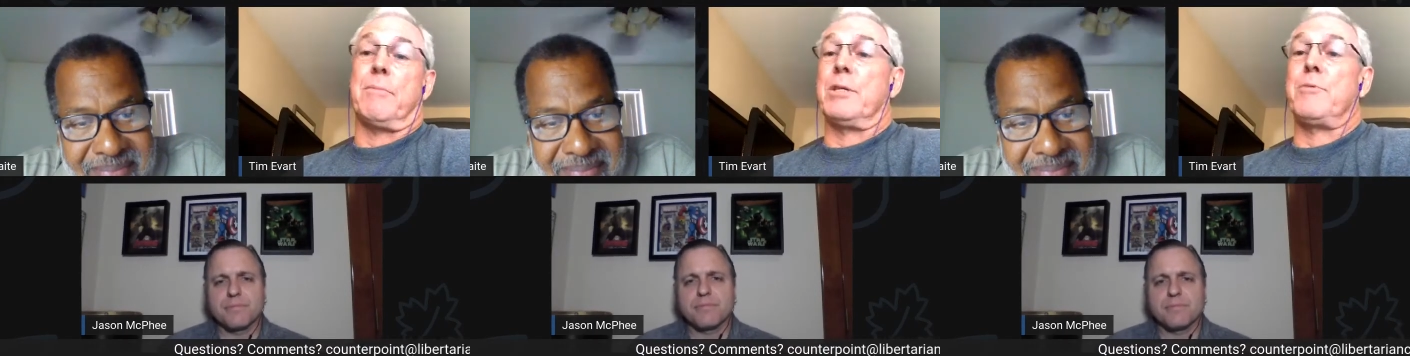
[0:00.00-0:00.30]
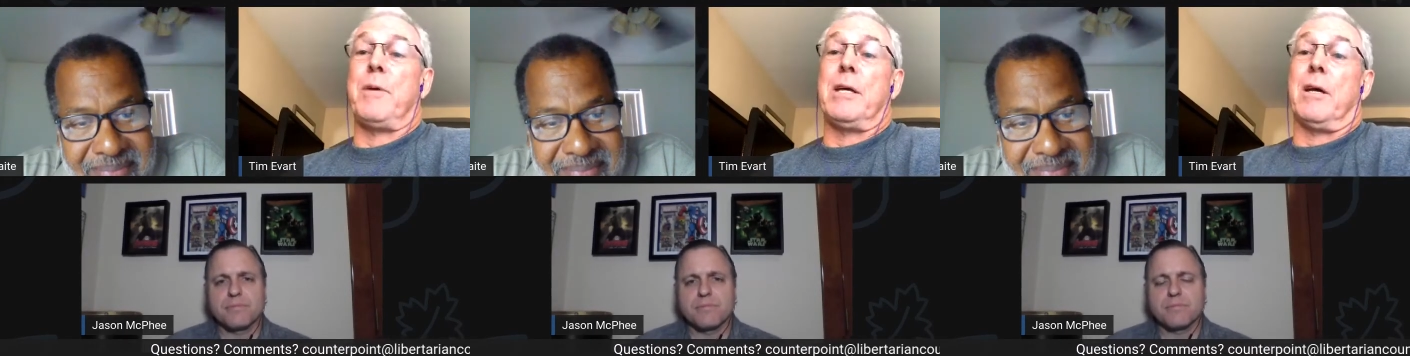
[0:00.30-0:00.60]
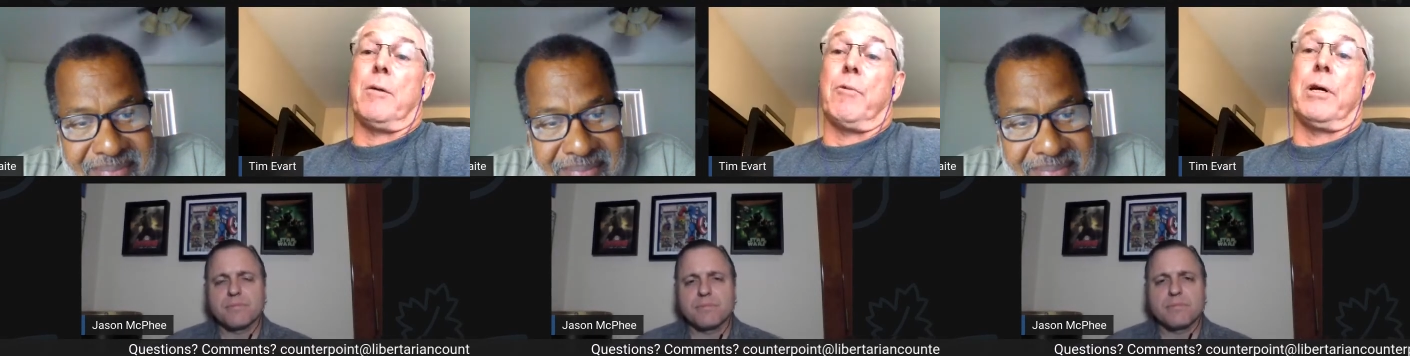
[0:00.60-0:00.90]
Speaker 1: They spend
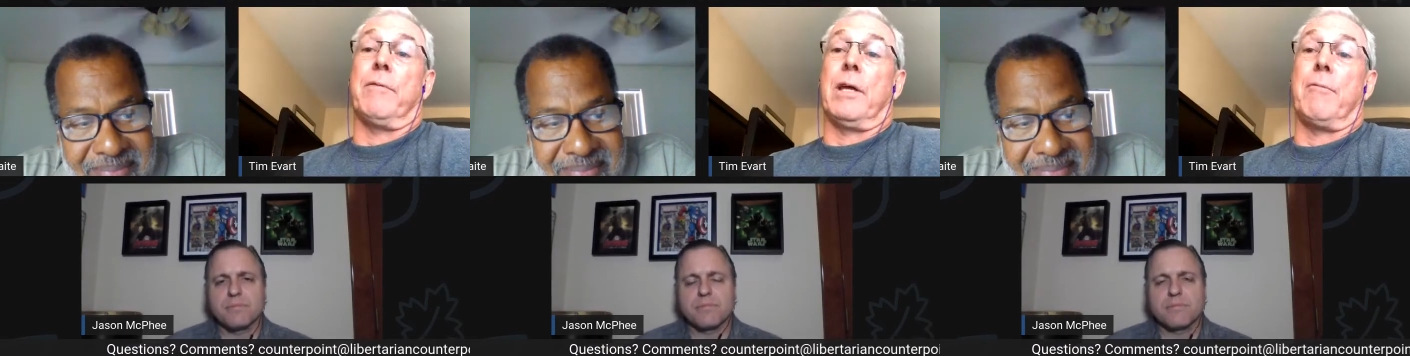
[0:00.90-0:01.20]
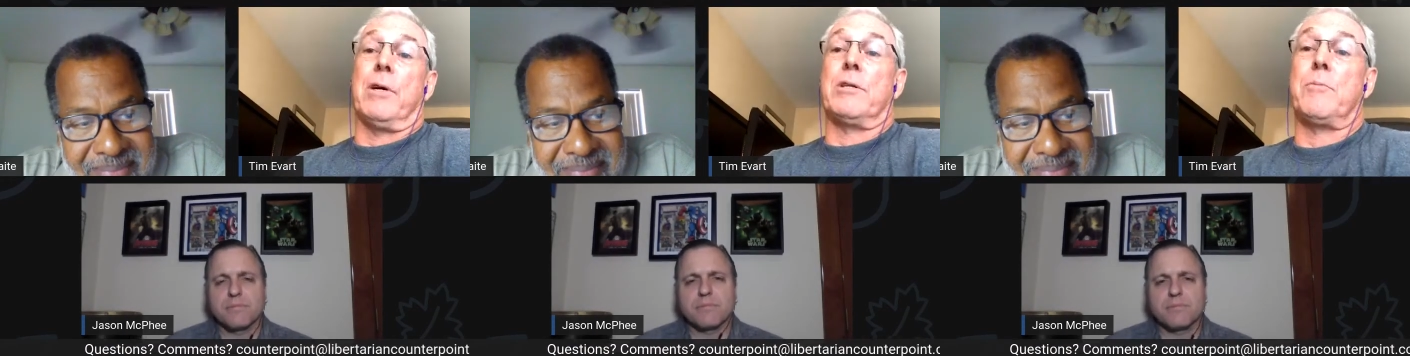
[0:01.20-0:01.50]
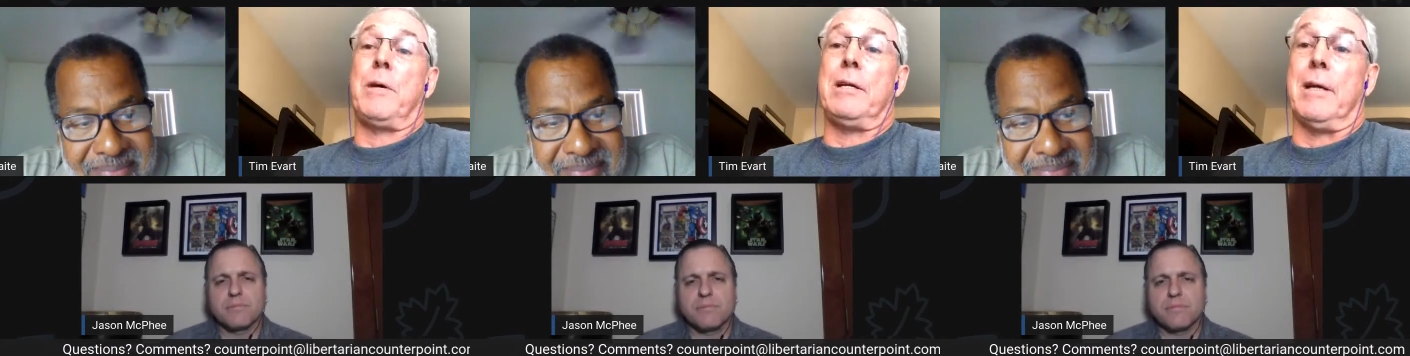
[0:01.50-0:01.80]
on whatever they want to
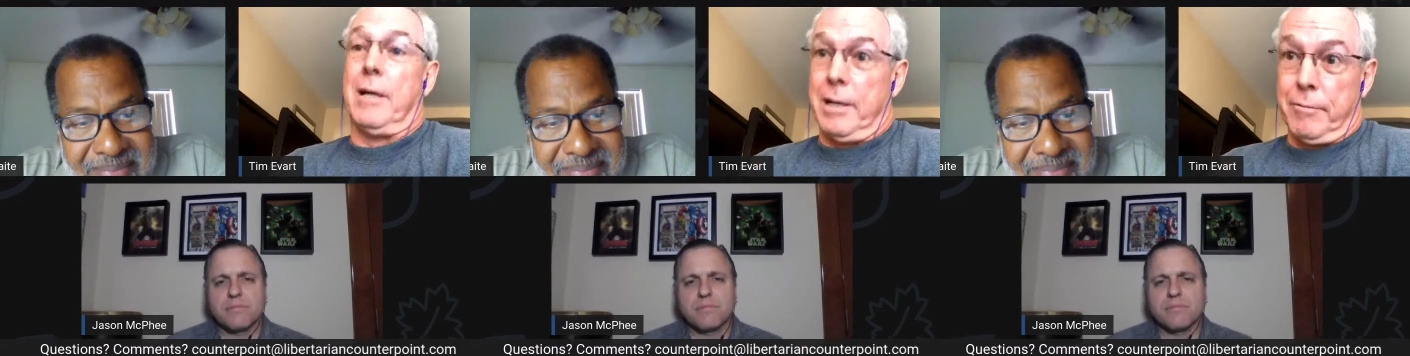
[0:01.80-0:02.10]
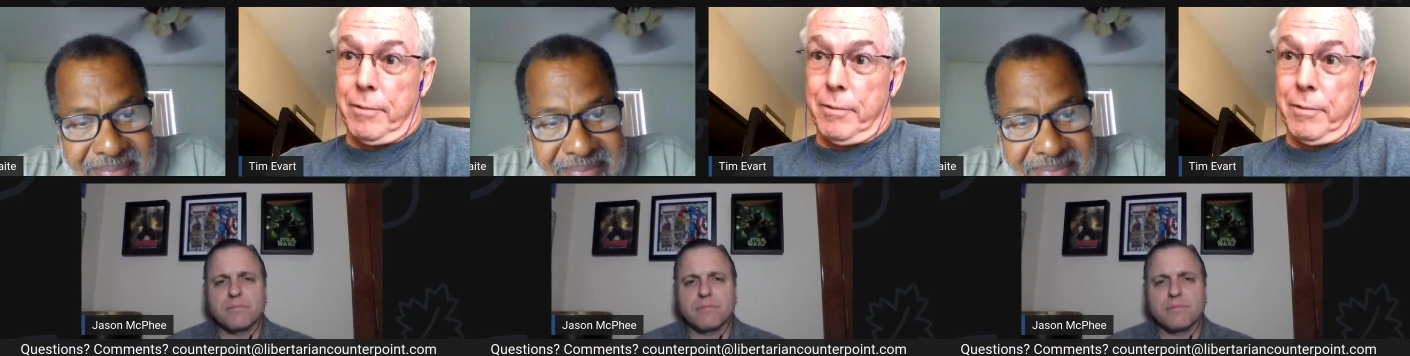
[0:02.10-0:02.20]
spend on,